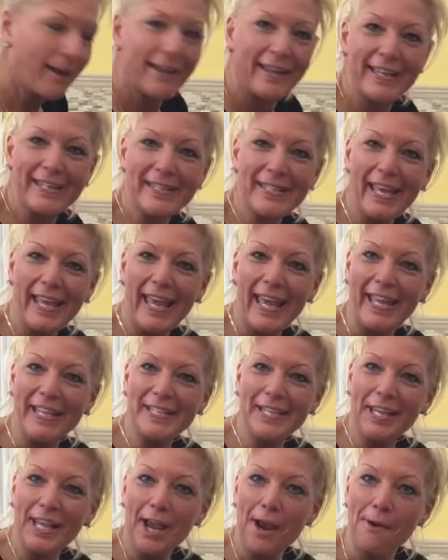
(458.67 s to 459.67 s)
is it
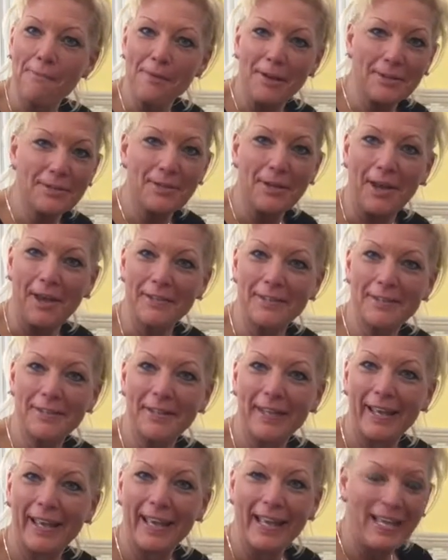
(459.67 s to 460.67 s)
to caramel sauce.
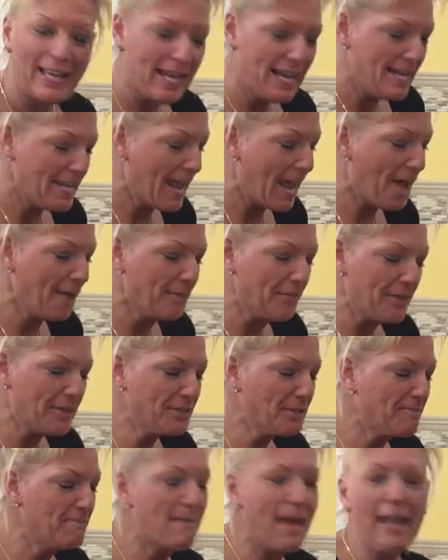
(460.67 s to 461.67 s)
Now,
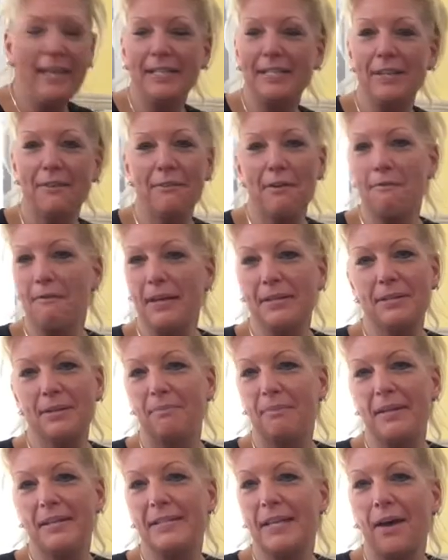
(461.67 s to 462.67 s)
there's many different
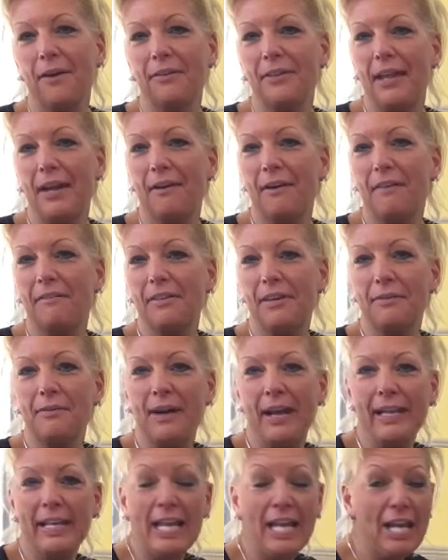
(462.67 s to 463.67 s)
recipes out there,
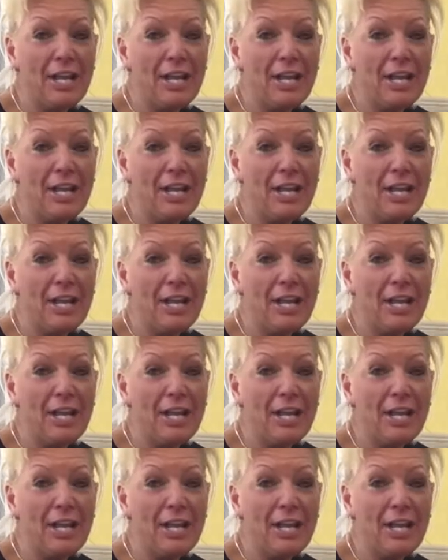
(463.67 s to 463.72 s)
everyone.